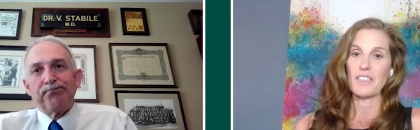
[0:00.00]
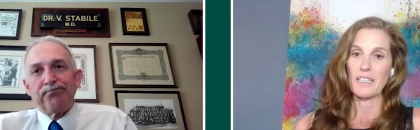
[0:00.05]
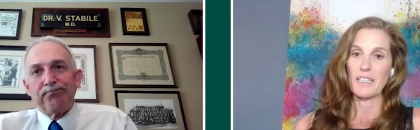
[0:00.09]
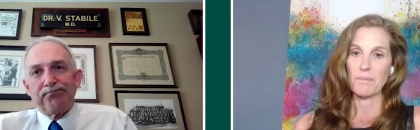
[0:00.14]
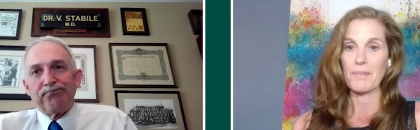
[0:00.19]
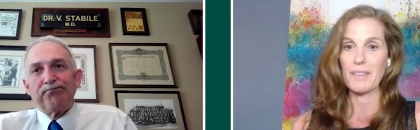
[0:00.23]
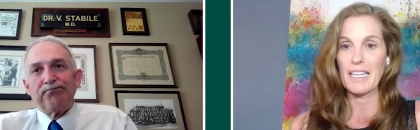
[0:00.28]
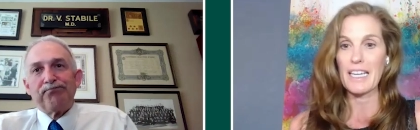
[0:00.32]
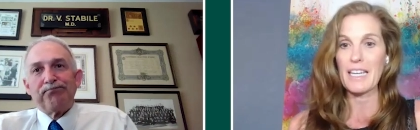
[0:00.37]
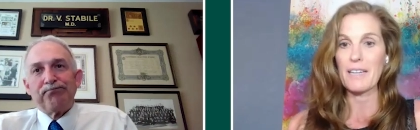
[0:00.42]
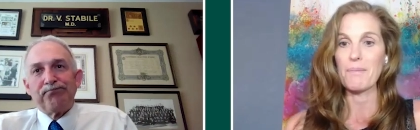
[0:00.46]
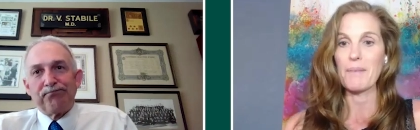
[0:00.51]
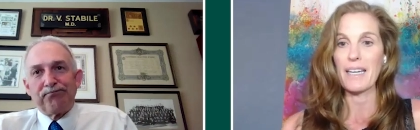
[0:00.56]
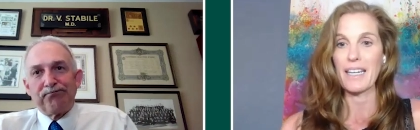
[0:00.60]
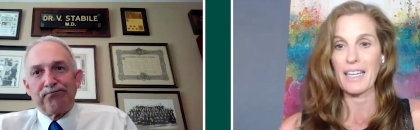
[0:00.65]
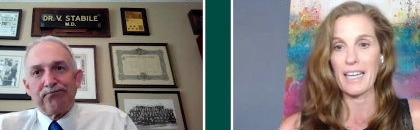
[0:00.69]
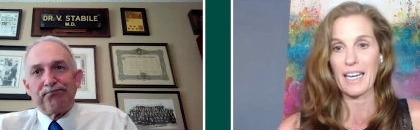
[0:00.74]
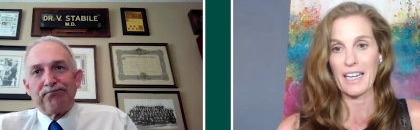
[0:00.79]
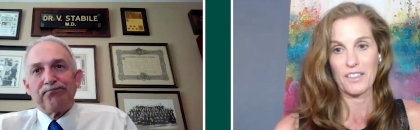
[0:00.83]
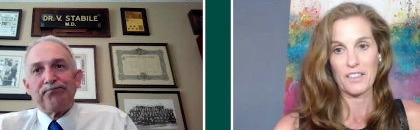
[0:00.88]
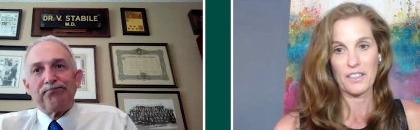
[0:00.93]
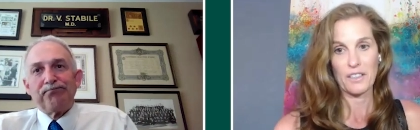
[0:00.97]
Speaker 1: you know, need
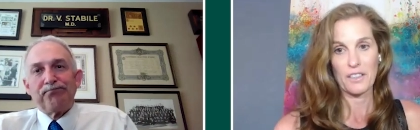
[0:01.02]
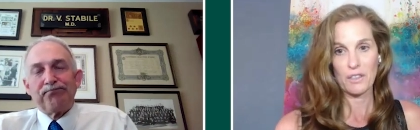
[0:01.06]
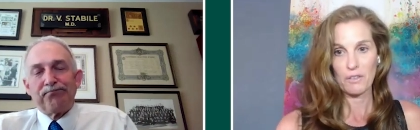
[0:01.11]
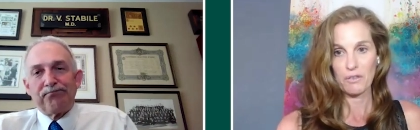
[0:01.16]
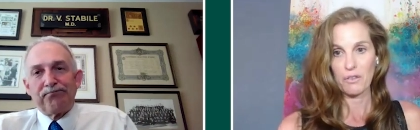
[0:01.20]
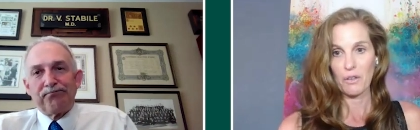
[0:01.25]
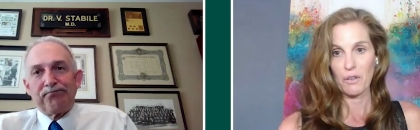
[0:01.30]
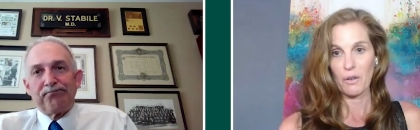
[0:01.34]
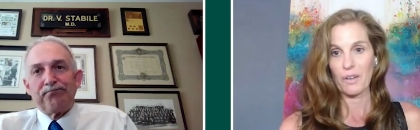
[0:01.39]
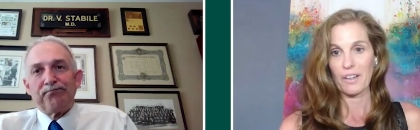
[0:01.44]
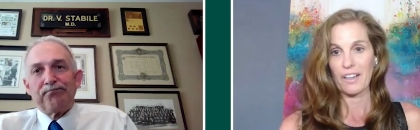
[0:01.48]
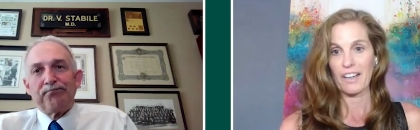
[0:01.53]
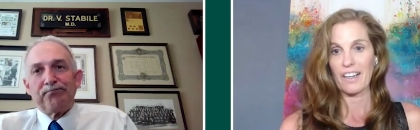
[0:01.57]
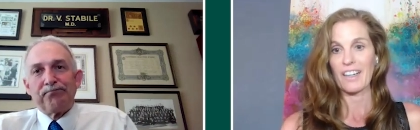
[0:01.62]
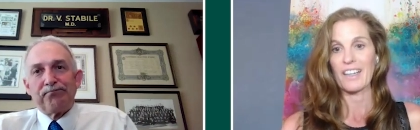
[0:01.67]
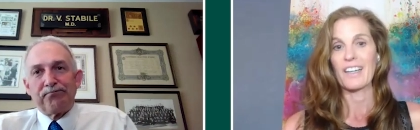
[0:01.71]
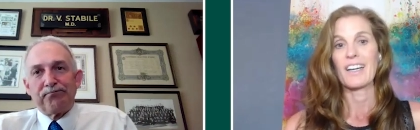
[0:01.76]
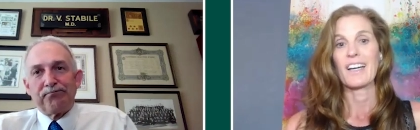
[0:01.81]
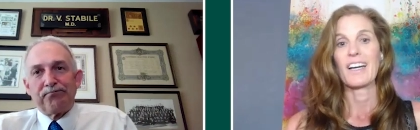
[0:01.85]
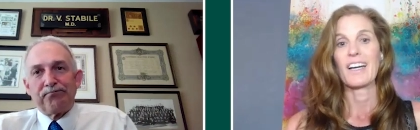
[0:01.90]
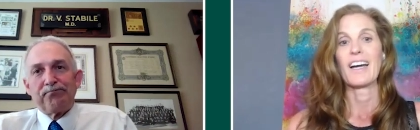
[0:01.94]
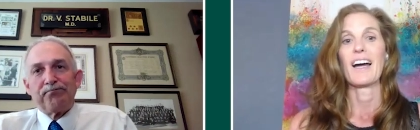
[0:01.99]
medications
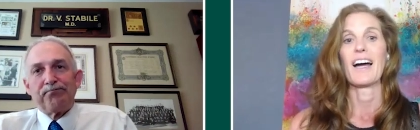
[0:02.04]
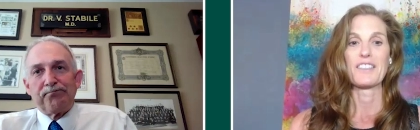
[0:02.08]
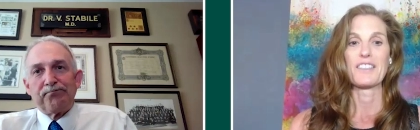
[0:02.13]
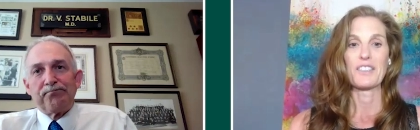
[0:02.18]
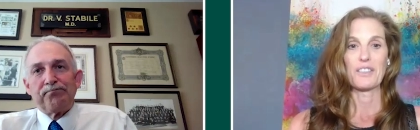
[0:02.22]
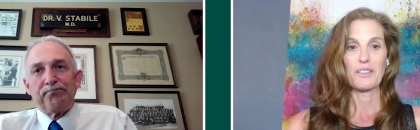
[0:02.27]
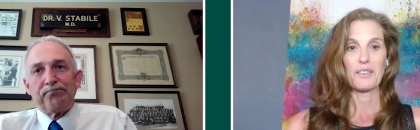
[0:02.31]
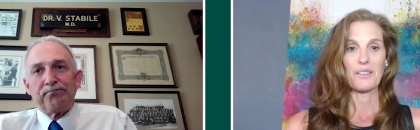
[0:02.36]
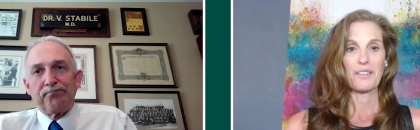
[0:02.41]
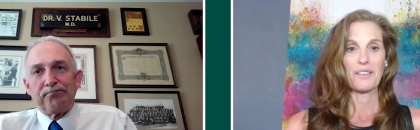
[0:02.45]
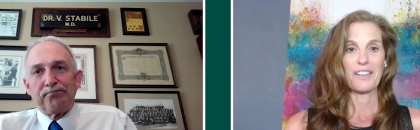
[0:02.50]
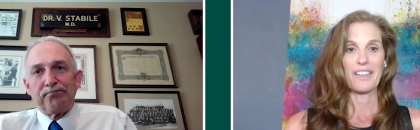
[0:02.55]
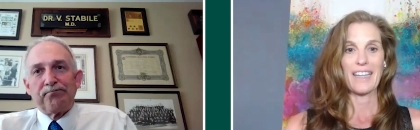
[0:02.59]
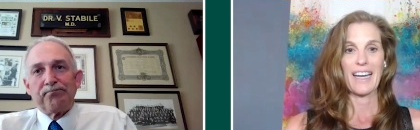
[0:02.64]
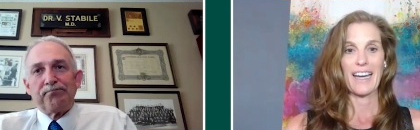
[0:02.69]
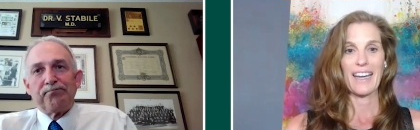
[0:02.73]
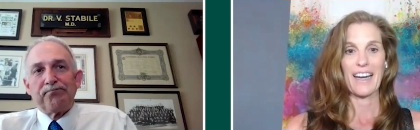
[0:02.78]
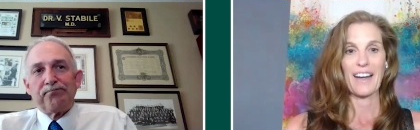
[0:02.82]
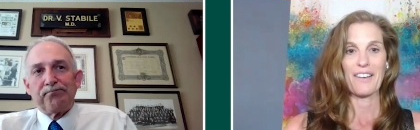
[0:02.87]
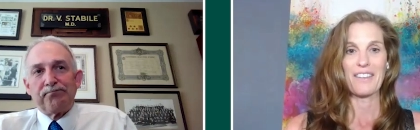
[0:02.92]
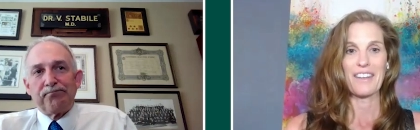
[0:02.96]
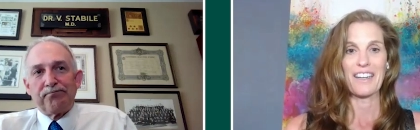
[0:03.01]
for. Just
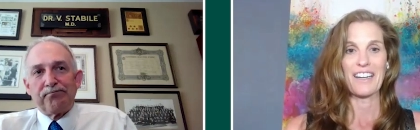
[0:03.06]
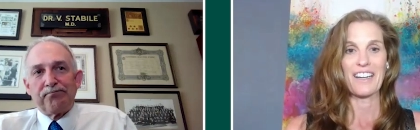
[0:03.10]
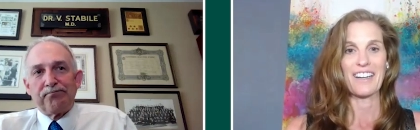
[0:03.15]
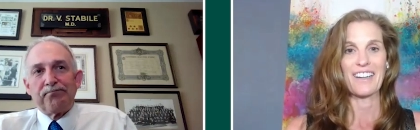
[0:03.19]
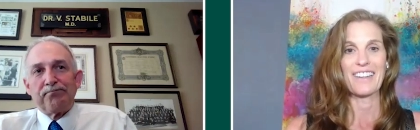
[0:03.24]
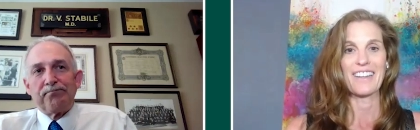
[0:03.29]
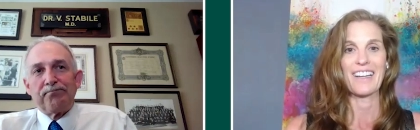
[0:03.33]
throwing that out there,